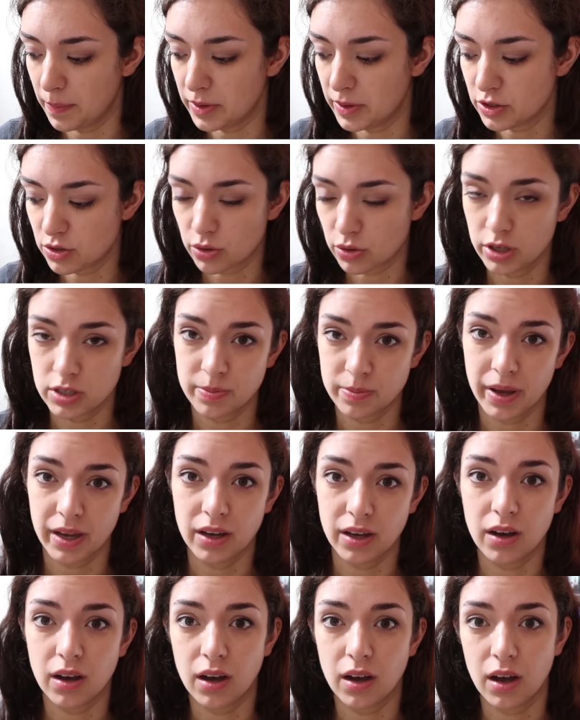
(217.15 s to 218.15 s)
The story is
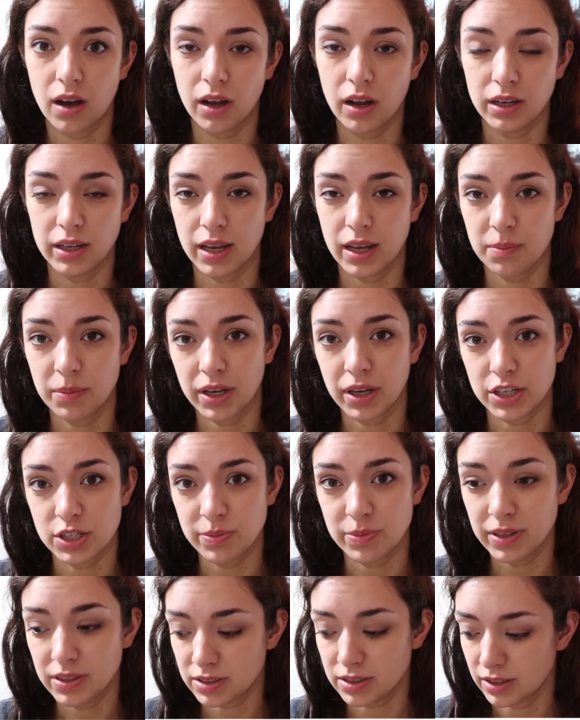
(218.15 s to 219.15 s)
by Annie M. G.
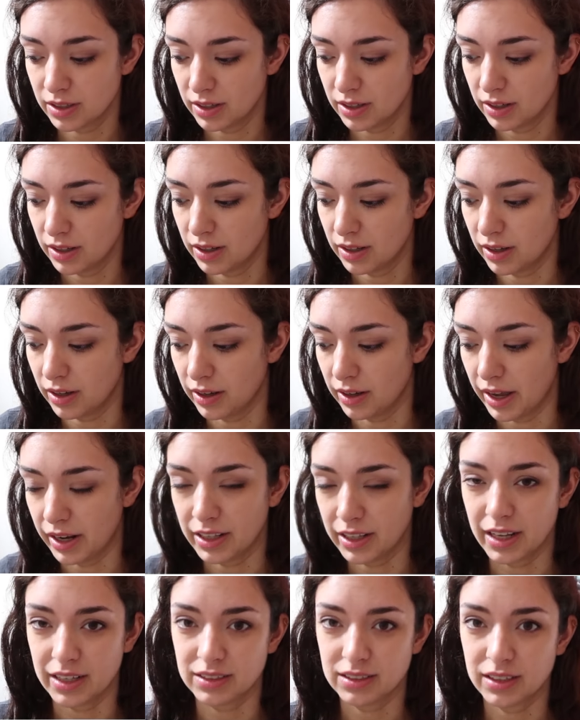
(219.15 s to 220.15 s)
Schmid,
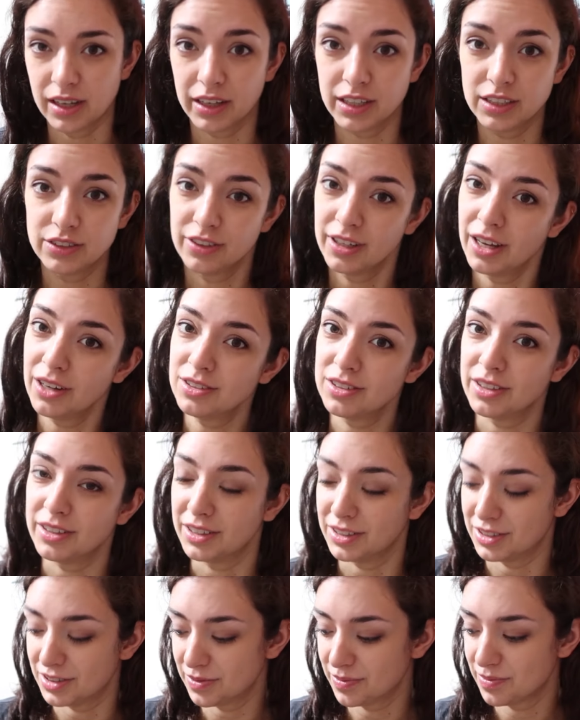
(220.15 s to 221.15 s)
and it has Carice van Houten
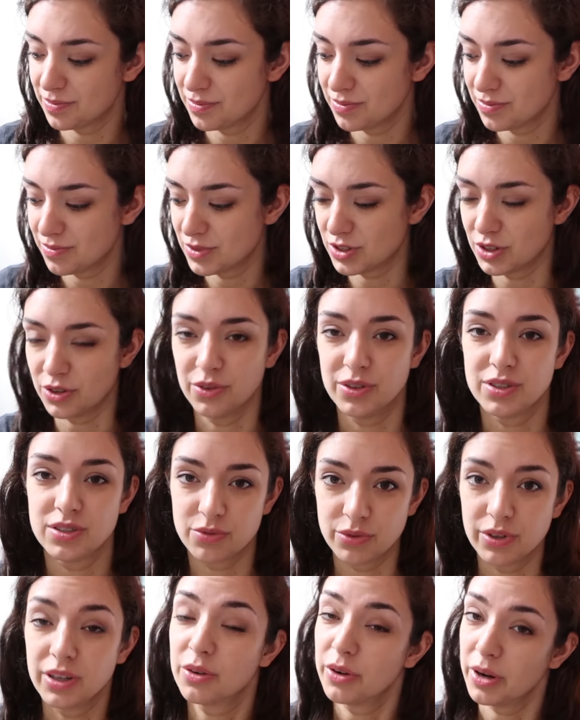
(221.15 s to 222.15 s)
in it. So
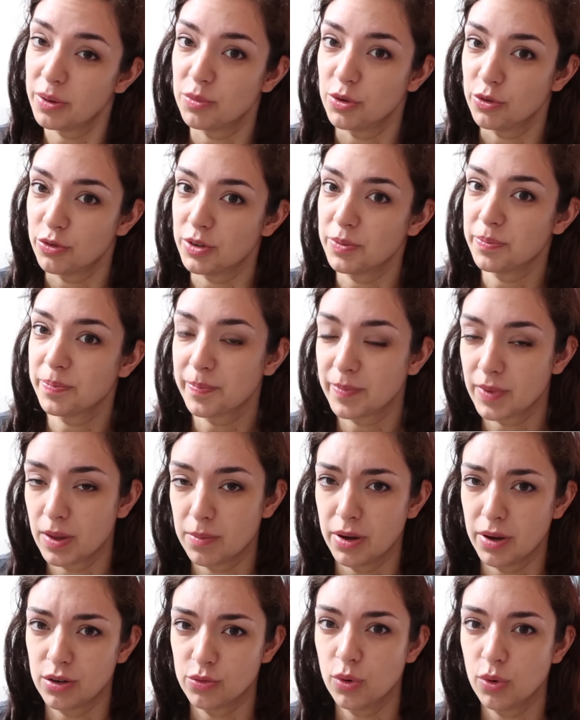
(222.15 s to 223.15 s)
it's a really great movie.
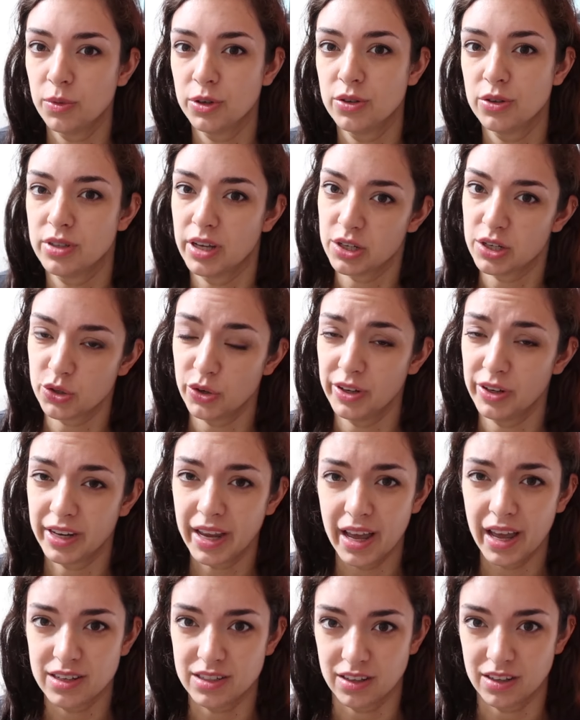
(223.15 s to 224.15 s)
It's about a woman who's actually
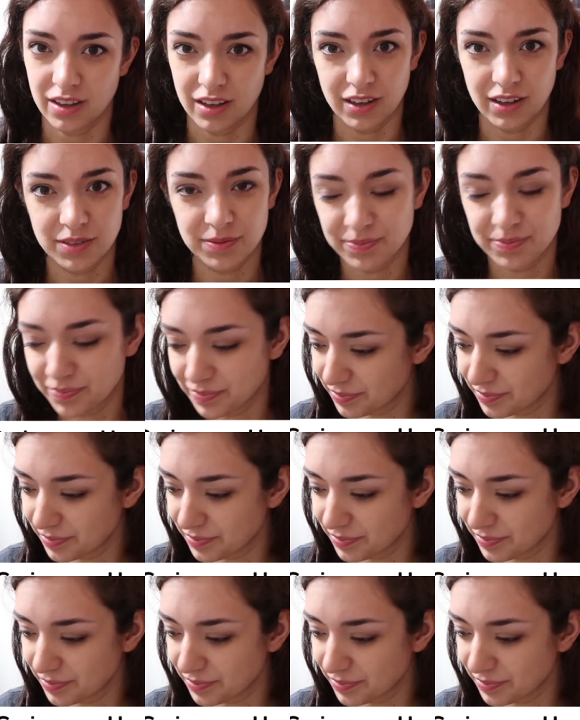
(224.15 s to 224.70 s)
a cat, I think.